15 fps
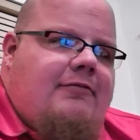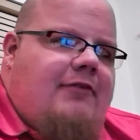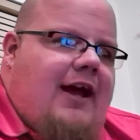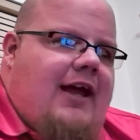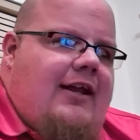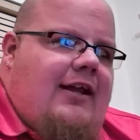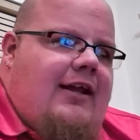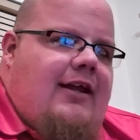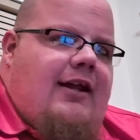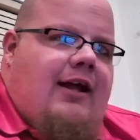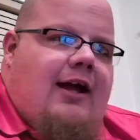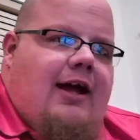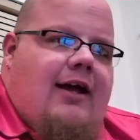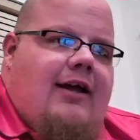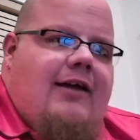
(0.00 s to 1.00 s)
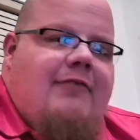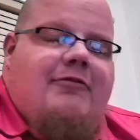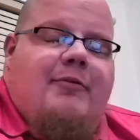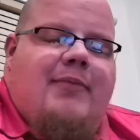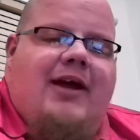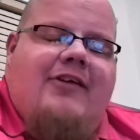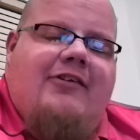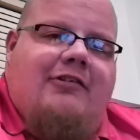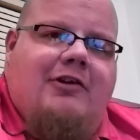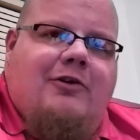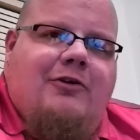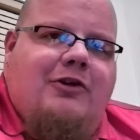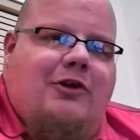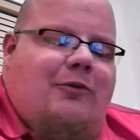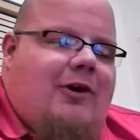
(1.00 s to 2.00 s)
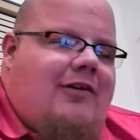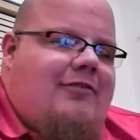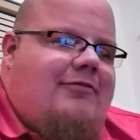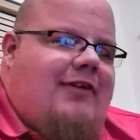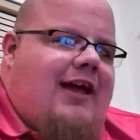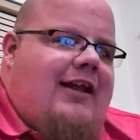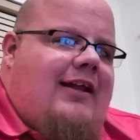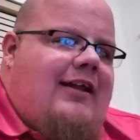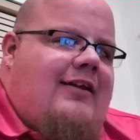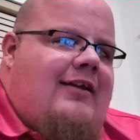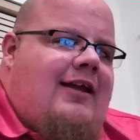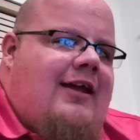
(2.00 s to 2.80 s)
it informational. You all find it